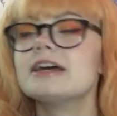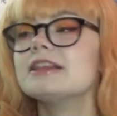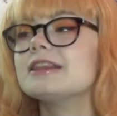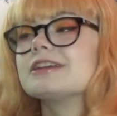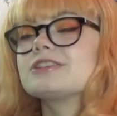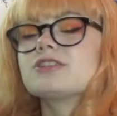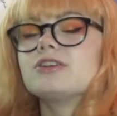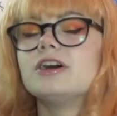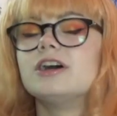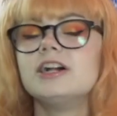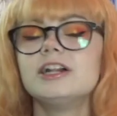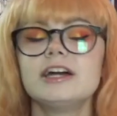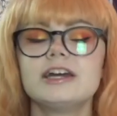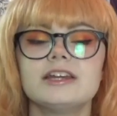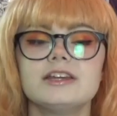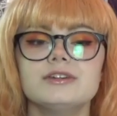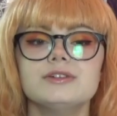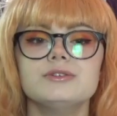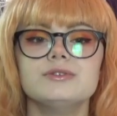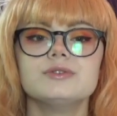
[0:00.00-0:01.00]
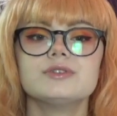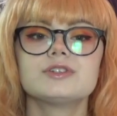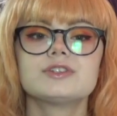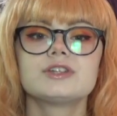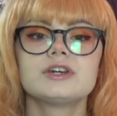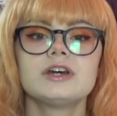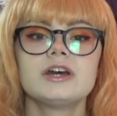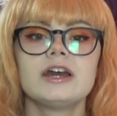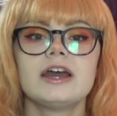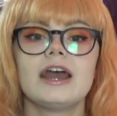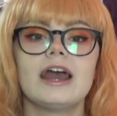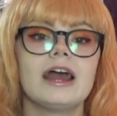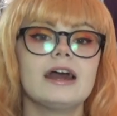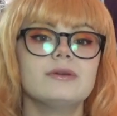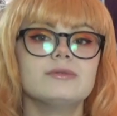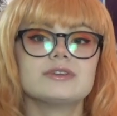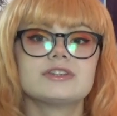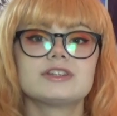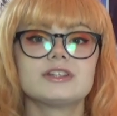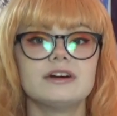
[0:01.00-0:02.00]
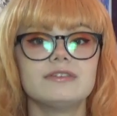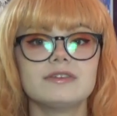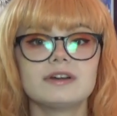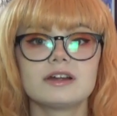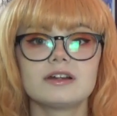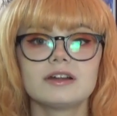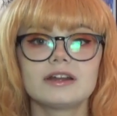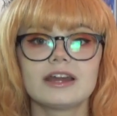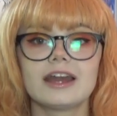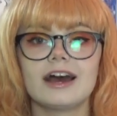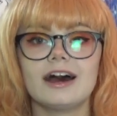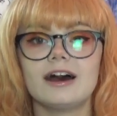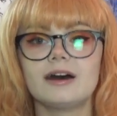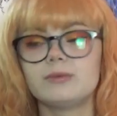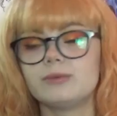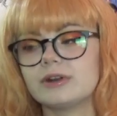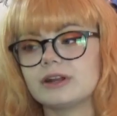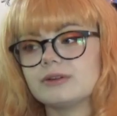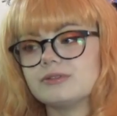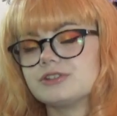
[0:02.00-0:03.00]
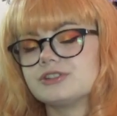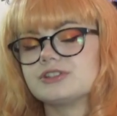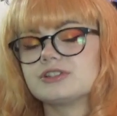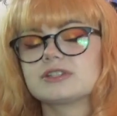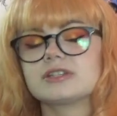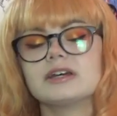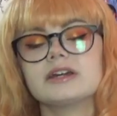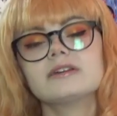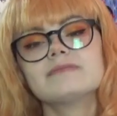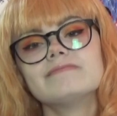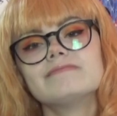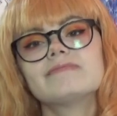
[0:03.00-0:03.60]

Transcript: And that's all I used, and it was stuff I already had when I was just like,